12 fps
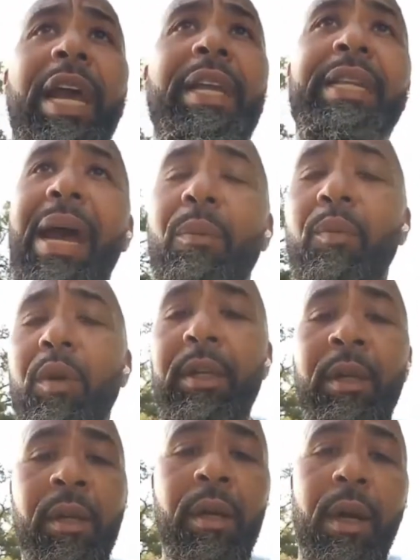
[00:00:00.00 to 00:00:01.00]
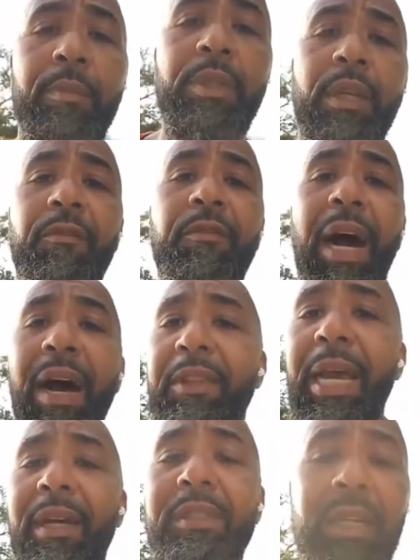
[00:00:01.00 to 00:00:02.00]
that one up to
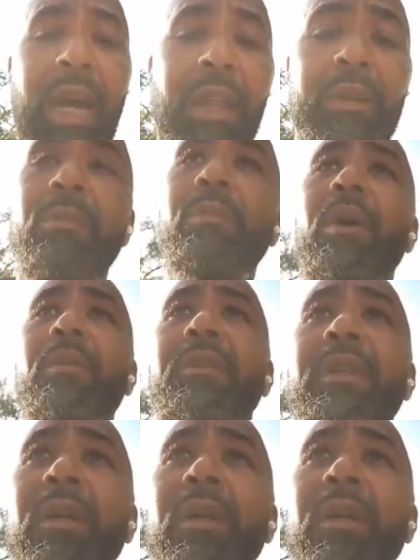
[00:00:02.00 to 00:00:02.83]
$5,000 a month in the